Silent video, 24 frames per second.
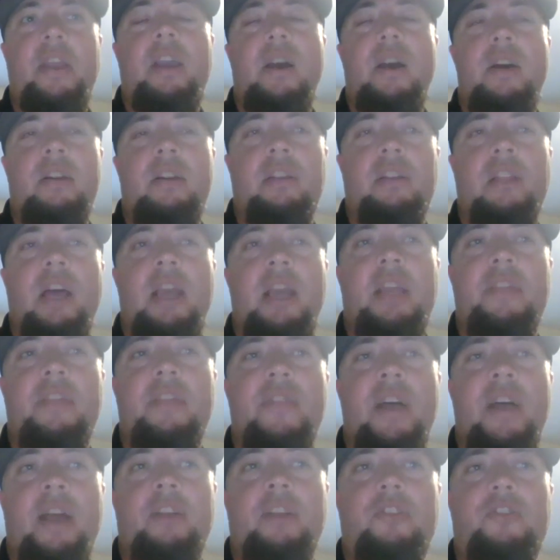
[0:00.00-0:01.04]
kind of
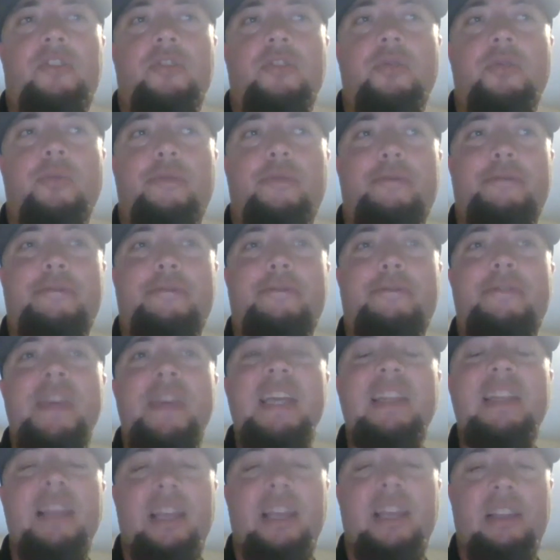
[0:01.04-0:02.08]
liken that to
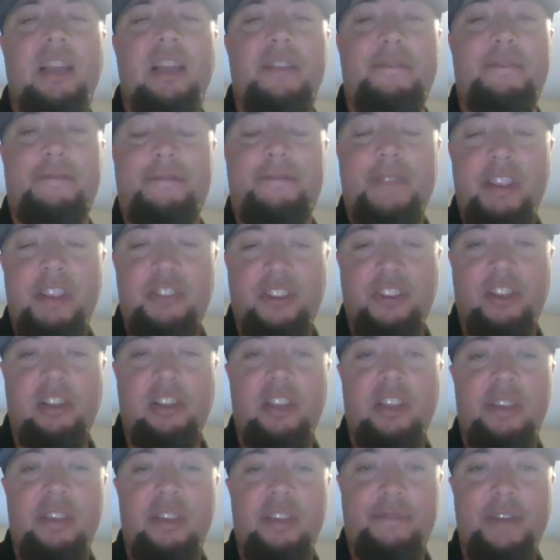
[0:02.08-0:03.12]
feeling, like,
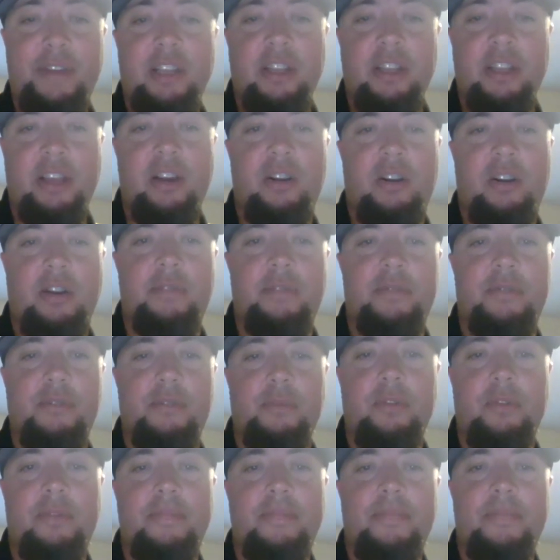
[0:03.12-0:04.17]
physically feeling
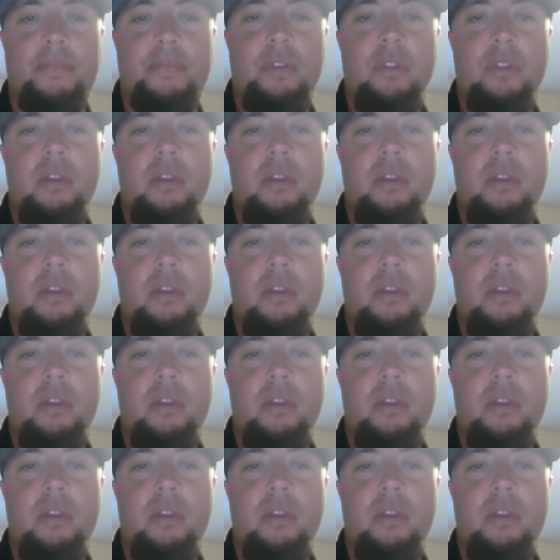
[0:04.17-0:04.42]
uncomfortable.